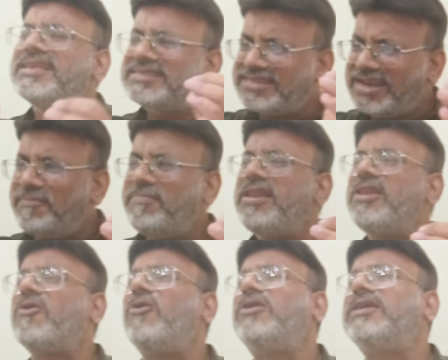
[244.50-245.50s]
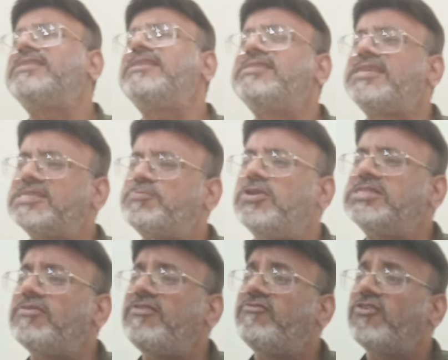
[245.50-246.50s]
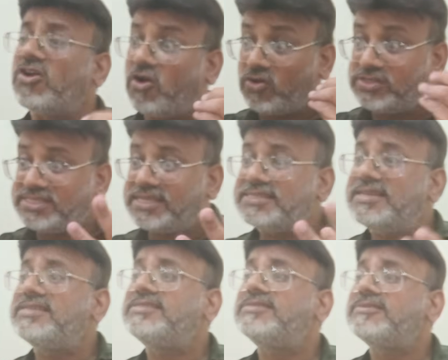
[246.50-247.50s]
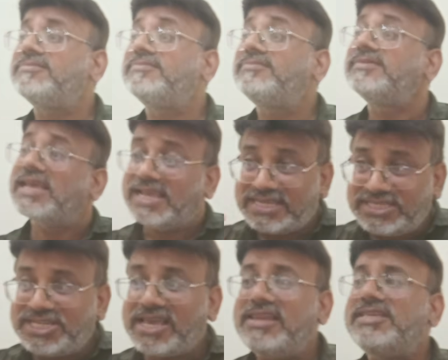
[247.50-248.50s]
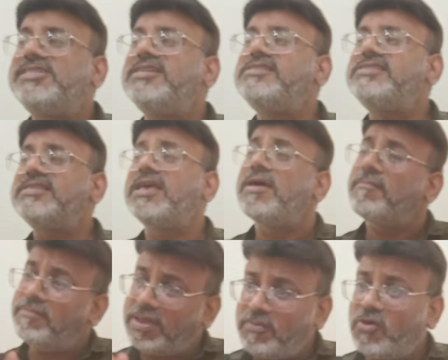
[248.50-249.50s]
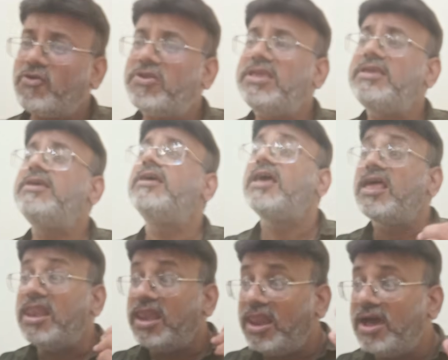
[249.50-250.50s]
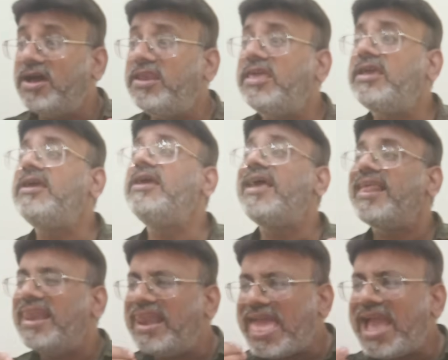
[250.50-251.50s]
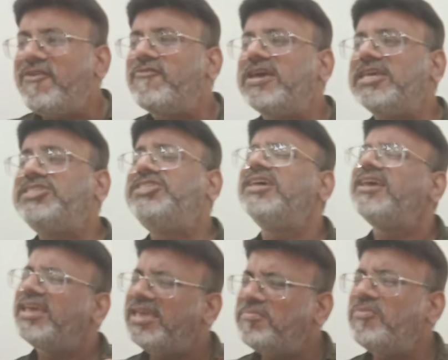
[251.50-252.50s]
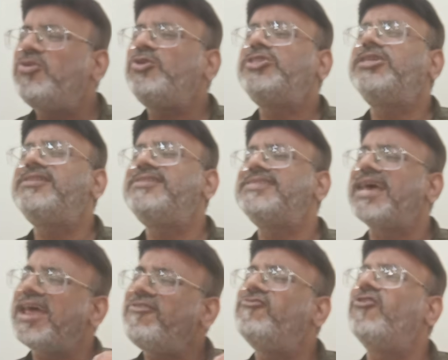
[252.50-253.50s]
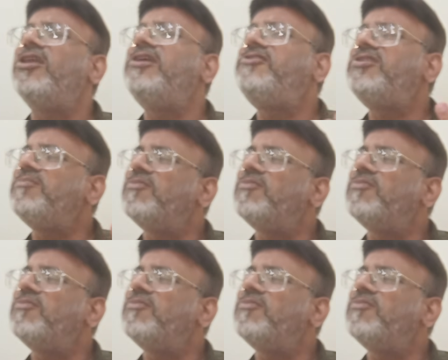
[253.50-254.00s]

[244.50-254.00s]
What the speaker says: Cerebral cortex is responsible for consciousness, intelligence, memory, learning, language, emotions and voluntary